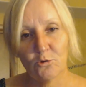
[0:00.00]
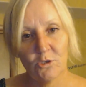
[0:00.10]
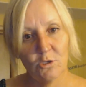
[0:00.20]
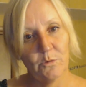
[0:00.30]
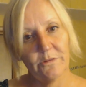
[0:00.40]

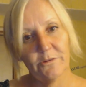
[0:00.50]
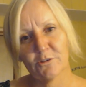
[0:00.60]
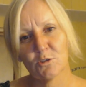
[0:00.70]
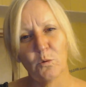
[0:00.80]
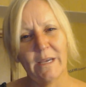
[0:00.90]
union with your
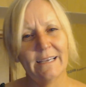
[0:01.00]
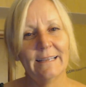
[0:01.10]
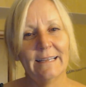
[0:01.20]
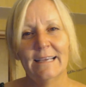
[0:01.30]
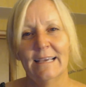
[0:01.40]

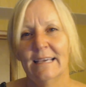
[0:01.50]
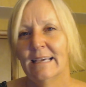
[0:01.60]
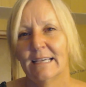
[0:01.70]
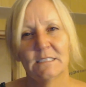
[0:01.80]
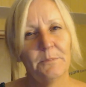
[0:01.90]
twin,
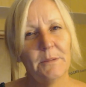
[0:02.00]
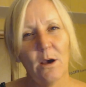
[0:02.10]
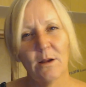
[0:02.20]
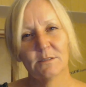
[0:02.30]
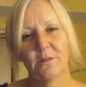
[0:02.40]
and to be
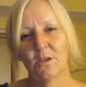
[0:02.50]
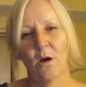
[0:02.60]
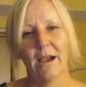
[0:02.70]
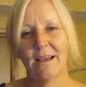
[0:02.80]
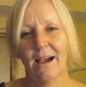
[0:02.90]
honest with
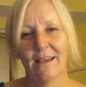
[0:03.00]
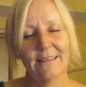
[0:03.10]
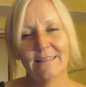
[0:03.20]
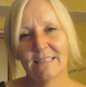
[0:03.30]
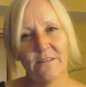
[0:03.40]
you, I
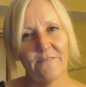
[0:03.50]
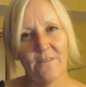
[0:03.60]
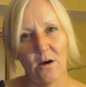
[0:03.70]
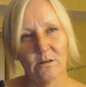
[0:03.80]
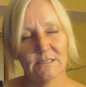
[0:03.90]
think that's a
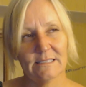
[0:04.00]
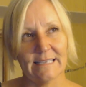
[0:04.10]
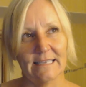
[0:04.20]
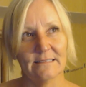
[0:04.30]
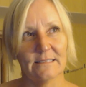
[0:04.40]
false
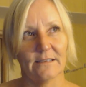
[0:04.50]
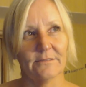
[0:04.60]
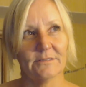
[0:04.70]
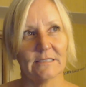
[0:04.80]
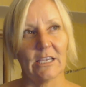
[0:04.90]
sense
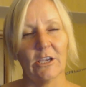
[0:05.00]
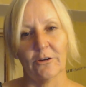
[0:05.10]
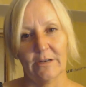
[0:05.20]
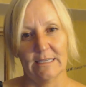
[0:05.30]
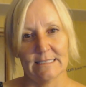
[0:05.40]
of
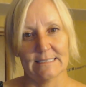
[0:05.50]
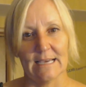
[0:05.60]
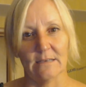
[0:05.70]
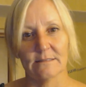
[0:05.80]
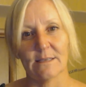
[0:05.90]
security to
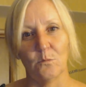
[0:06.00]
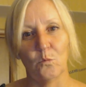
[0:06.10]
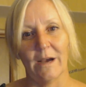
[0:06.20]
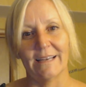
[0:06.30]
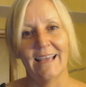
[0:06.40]
tell
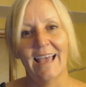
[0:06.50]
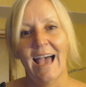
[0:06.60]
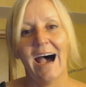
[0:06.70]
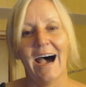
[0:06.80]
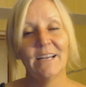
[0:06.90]
someone.
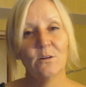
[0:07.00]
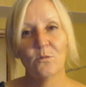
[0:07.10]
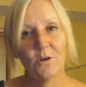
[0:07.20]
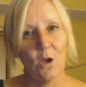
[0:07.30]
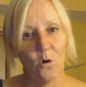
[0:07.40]
I
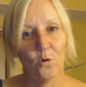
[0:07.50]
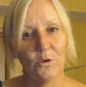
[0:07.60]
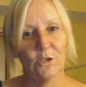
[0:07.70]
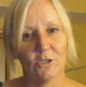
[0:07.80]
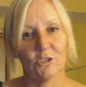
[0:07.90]
don't know
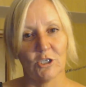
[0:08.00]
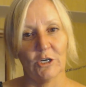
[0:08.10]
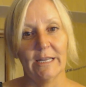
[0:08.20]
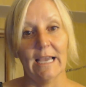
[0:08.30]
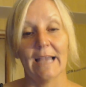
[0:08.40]
your
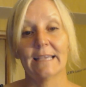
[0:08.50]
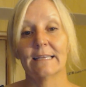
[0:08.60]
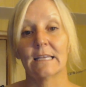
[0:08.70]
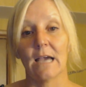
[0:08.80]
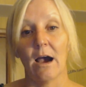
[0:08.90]
journey. I
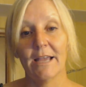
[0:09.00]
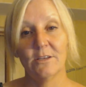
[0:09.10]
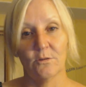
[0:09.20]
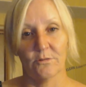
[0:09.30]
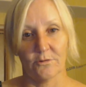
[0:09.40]
can
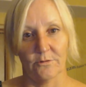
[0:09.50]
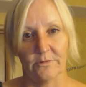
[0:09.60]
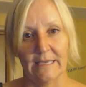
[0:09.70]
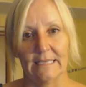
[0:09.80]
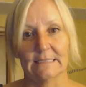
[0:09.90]
guide you through
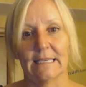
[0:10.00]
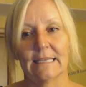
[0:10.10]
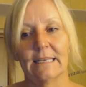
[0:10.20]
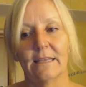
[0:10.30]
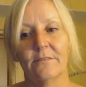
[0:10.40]
things. I
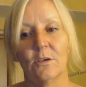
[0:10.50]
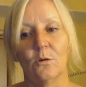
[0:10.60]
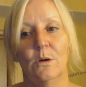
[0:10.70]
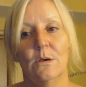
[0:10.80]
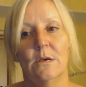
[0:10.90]
can give
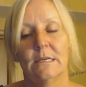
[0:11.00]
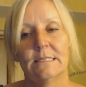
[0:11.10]
you